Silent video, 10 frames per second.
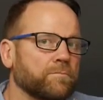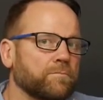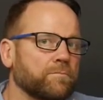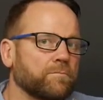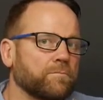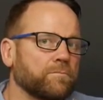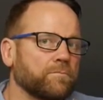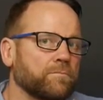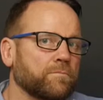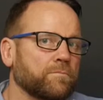
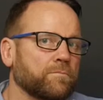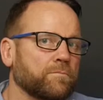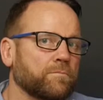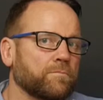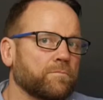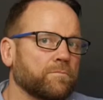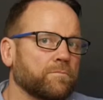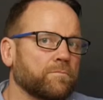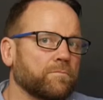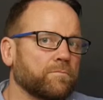
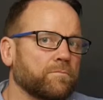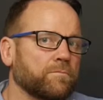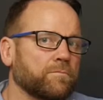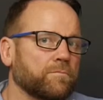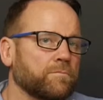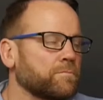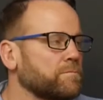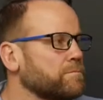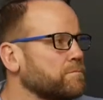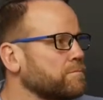
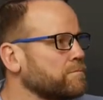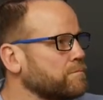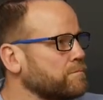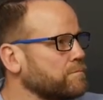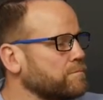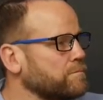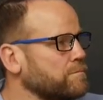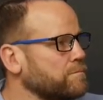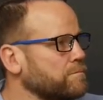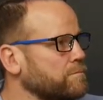
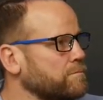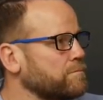This person isn't speaking.